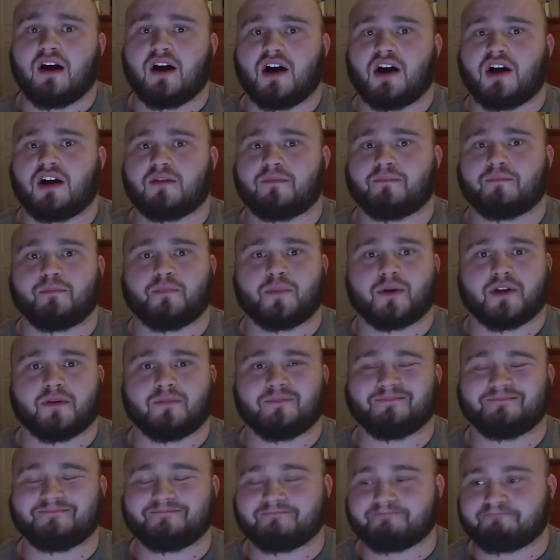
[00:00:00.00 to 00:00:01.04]
um, but
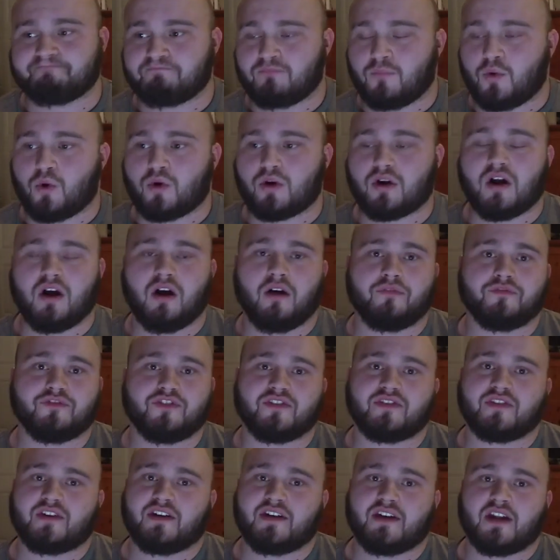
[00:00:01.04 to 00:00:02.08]
more
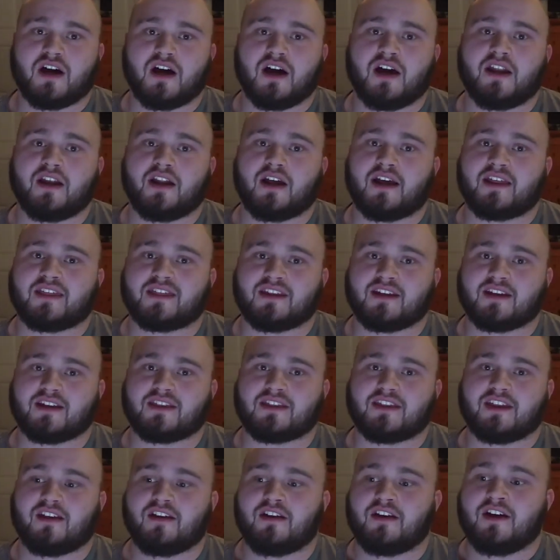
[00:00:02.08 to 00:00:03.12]
often than not, I
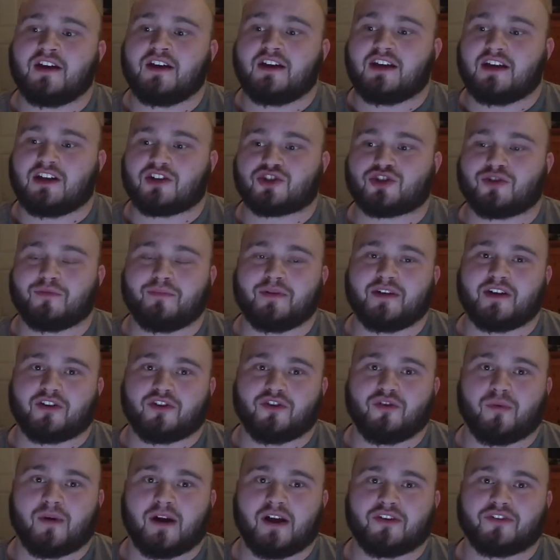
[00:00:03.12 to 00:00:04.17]
think that it should be
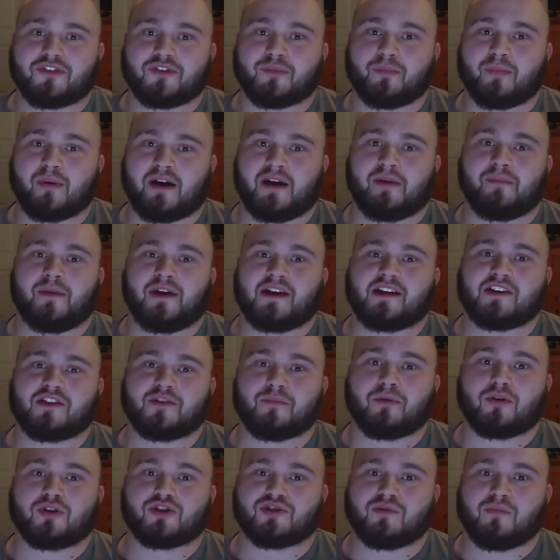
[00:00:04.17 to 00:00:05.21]
addressed by making
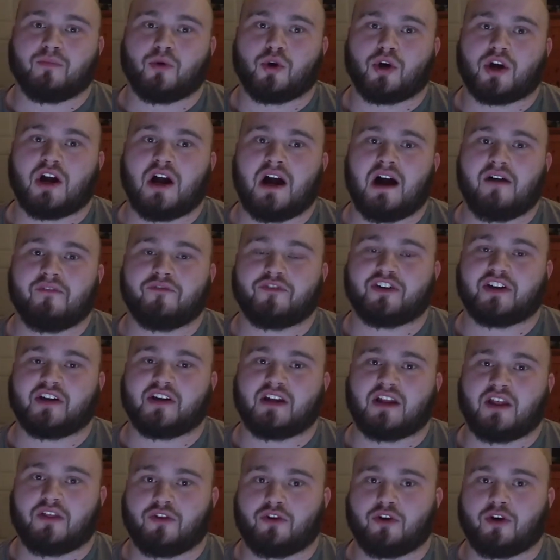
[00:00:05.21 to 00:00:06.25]
the person more
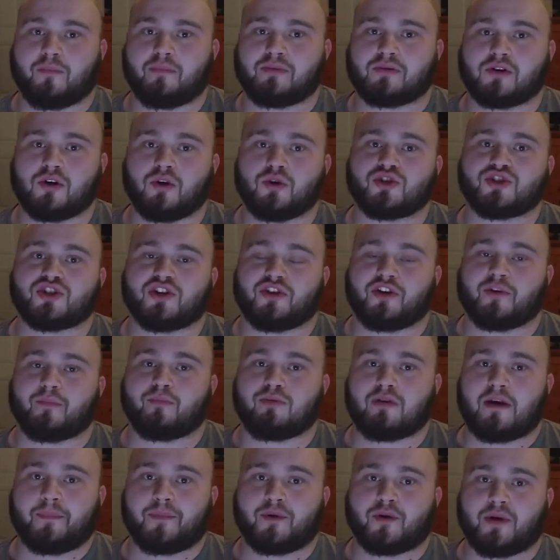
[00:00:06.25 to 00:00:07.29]
confident in their approach and their
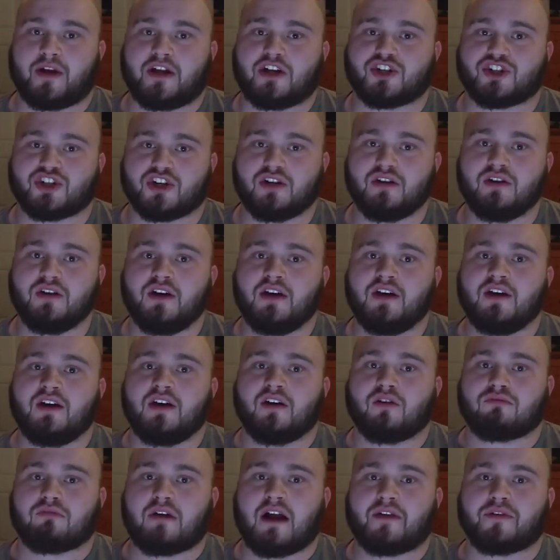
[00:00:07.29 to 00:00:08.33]
preparation
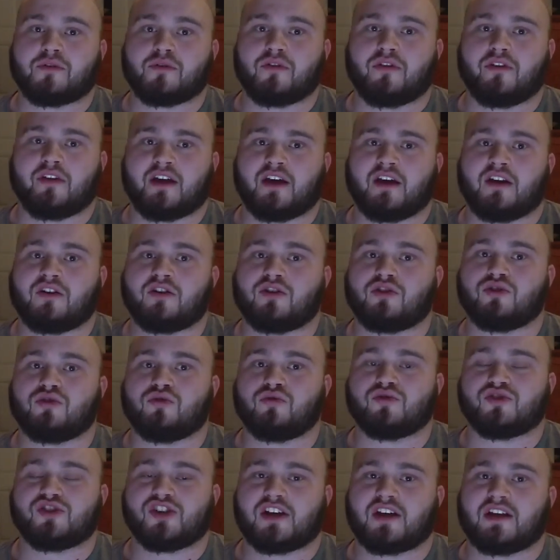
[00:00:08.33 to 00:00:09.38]
rather than
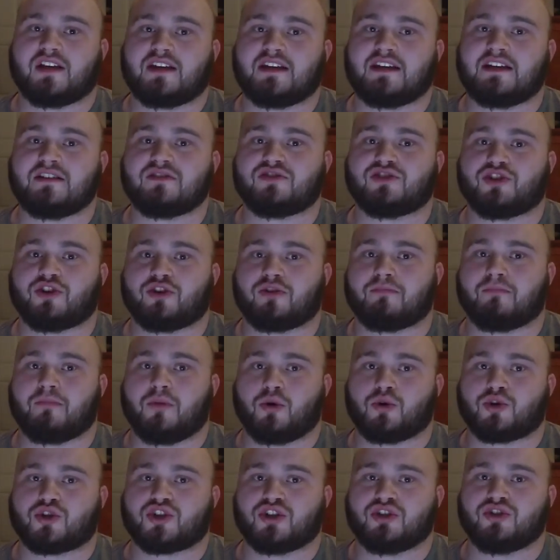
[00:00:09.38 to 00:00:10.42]
using an easier
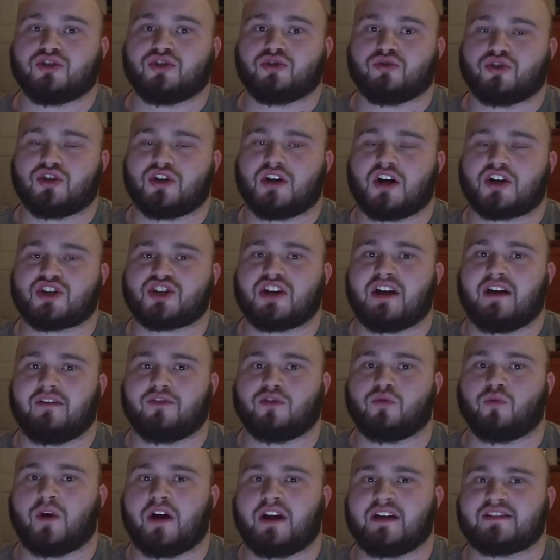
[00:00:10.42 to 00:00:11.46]
motion to touch
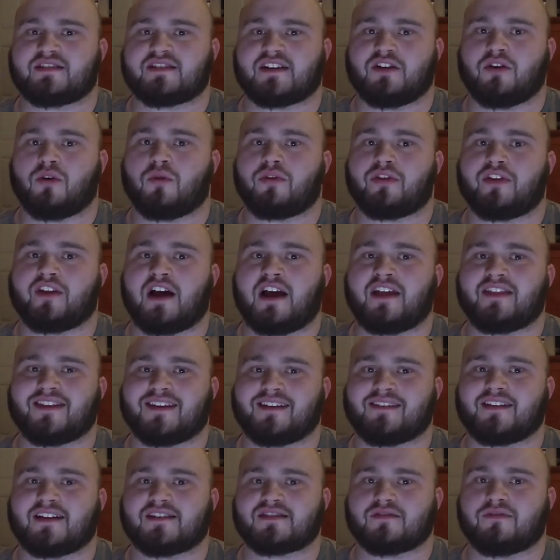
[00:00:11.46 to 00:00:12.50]
heavy weights. I don't th- I
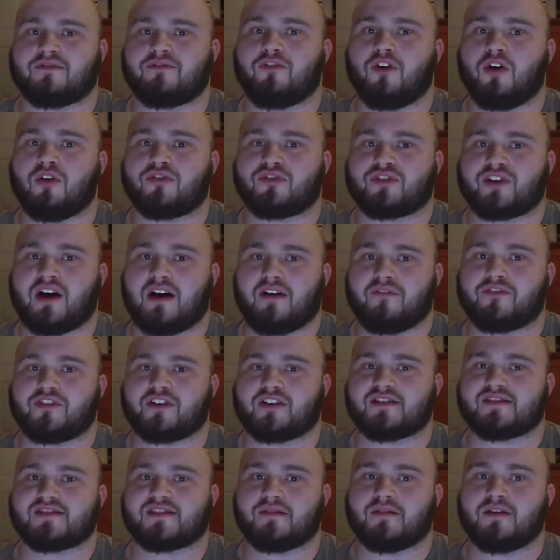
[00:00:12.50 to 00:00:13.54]
think that's a false
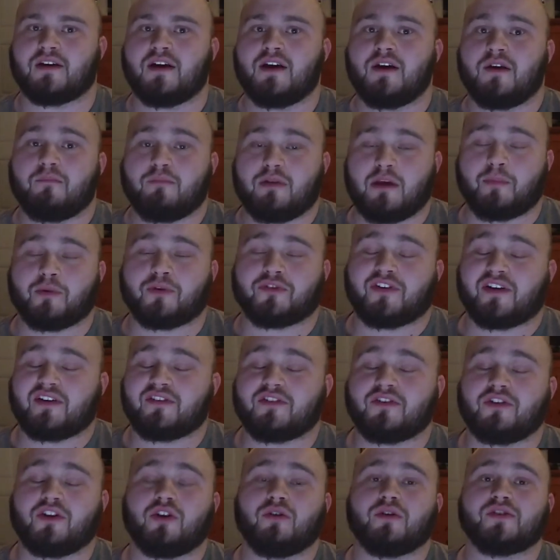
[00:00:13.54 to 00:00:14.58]
confidence and people
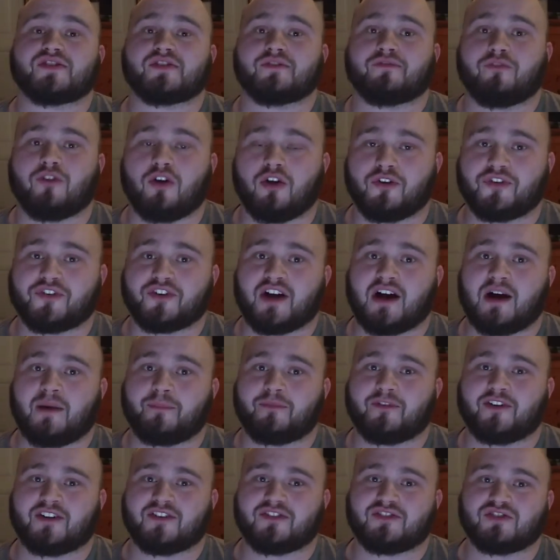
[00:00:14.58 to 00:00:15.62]
tend to know it's a false
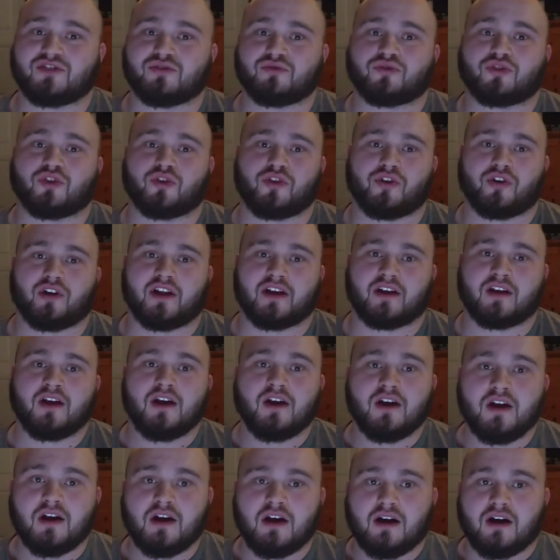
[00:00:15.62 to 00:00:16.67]
confidence too. So they're like,
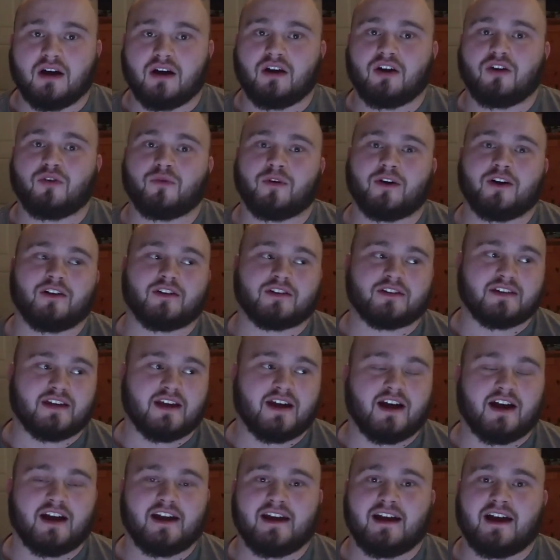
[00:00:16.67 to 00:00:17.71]
"Oh, well,
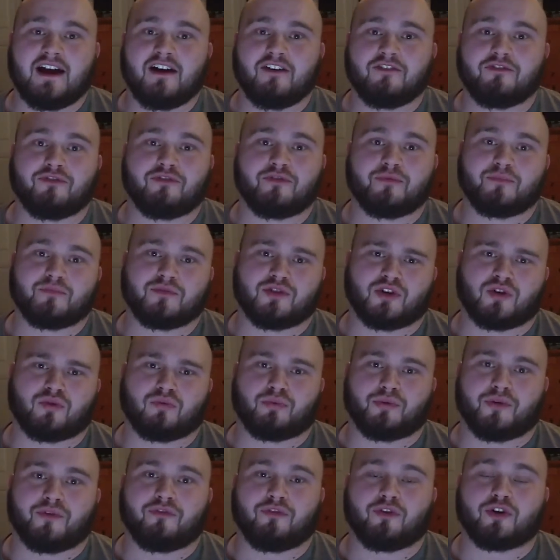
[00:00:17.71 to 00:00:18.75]
yeah, I have, you
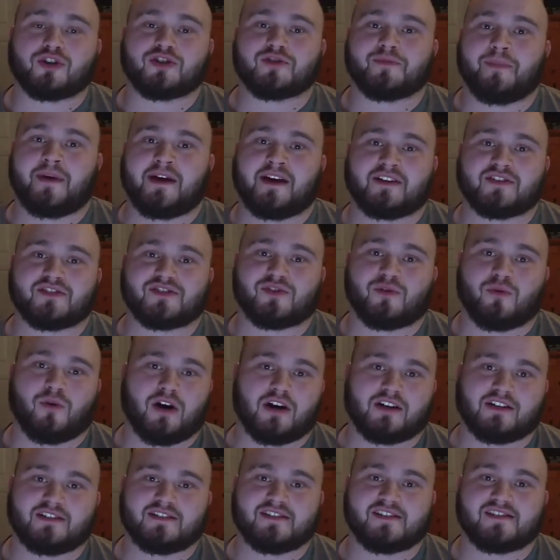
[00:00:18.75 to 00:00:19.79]
know, reverse band
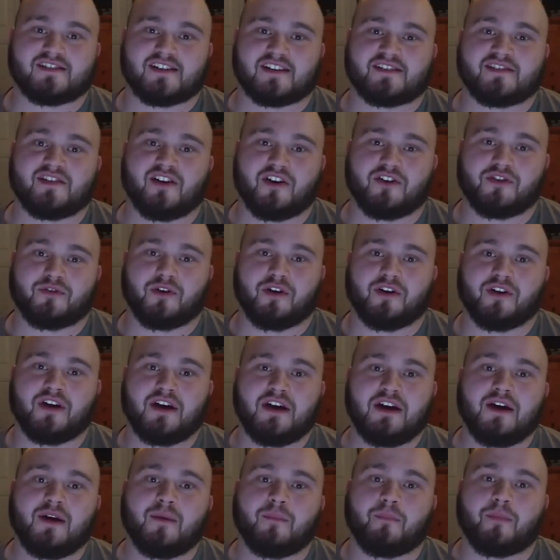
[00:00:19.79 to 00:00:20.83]
squatted 600,
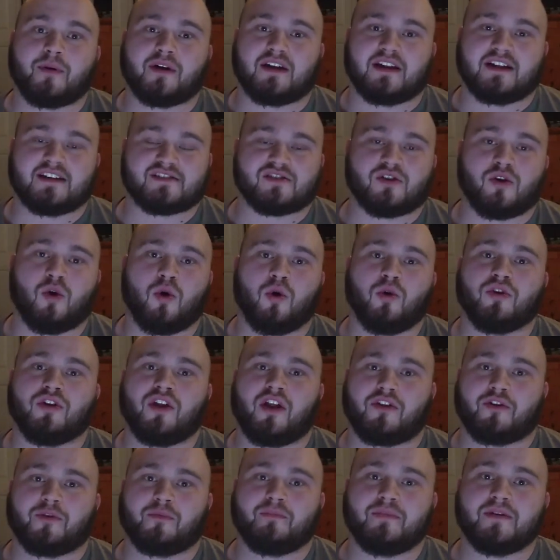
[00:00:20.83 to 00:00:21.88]
but it's a whole
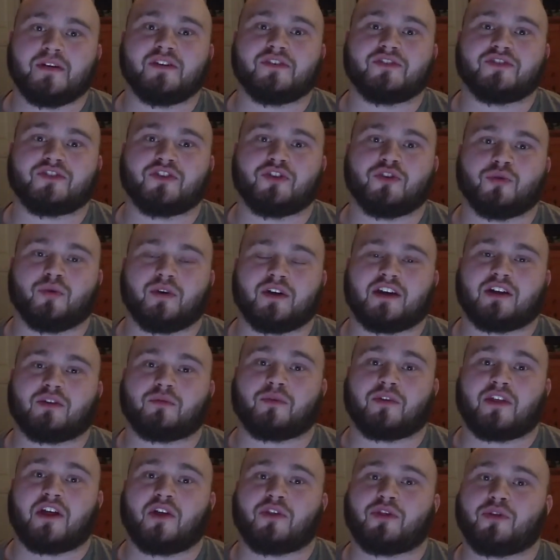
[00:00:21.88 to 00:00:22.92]
other beast doing it
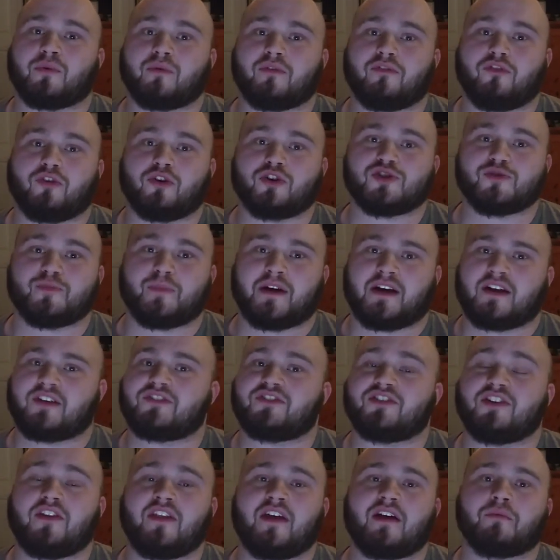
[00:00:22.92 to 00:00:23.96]
without the reverse
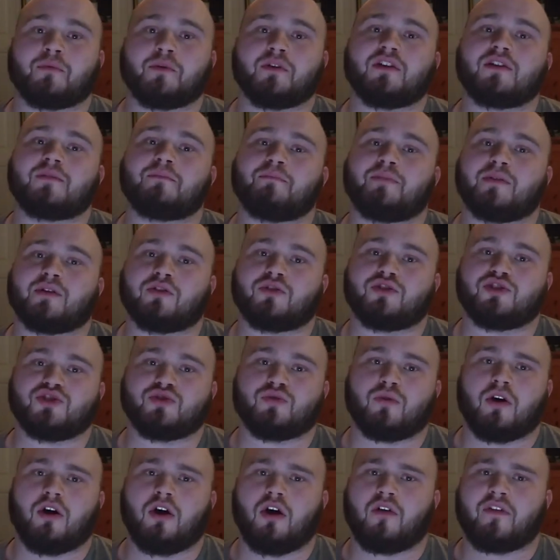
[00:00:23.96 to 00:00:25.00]
bands." Did that really build
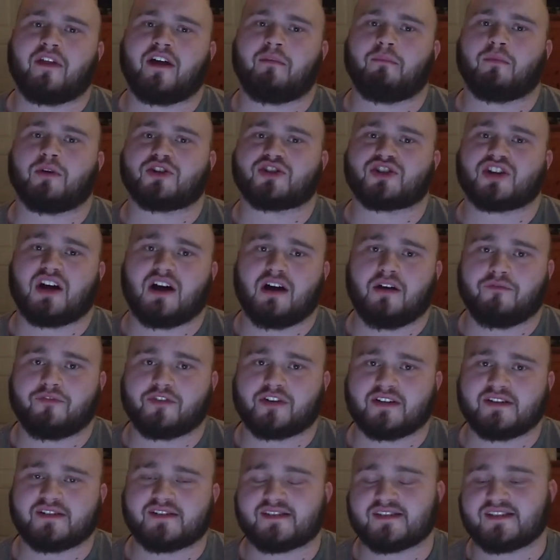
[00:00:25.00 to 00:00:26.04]
you all that much
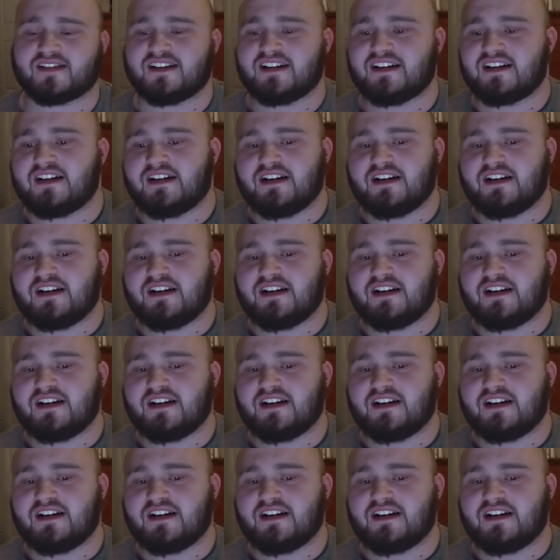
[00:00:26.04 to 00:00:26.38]
confidence?